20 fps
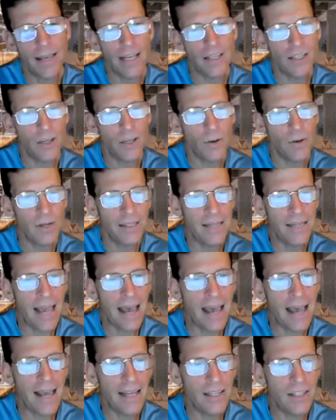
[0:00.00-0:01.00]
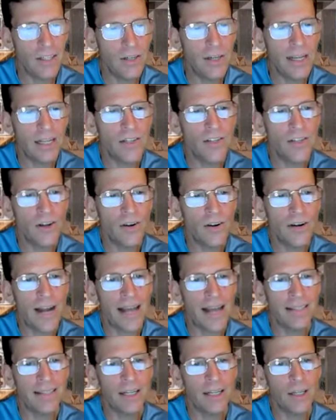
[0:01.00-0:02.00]
Okay, so it, yeah, it's you're getting certain
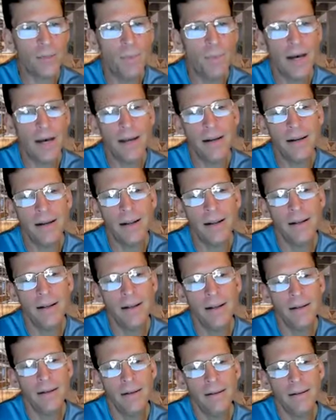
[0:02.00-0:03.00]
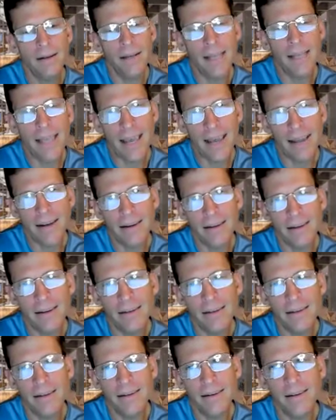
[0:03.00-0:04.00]
access, but again,
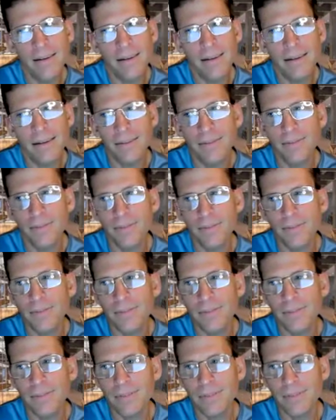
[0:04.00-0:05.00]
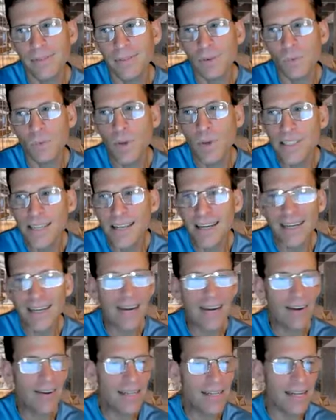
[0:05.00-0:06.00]
uh, what's going
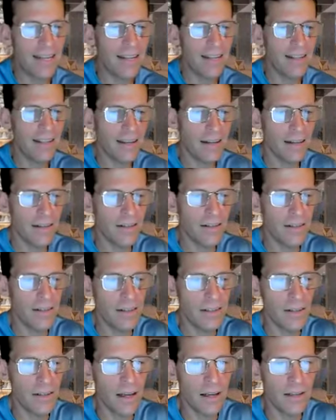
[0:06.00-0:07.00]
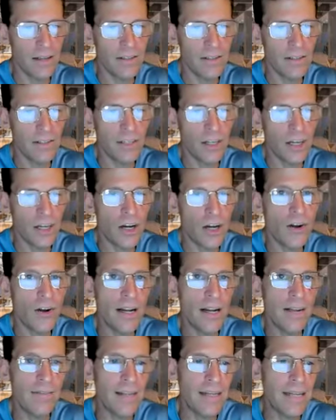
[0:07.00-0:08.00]
to guarantee the uh,
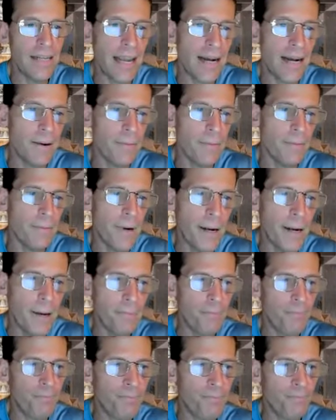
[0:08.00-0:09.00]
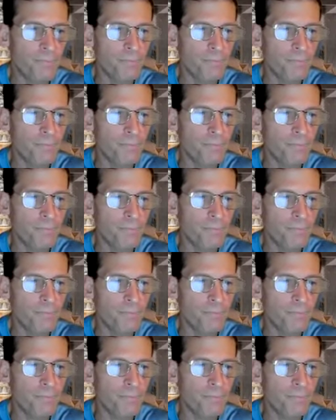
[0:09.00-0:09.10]
security of the data, right?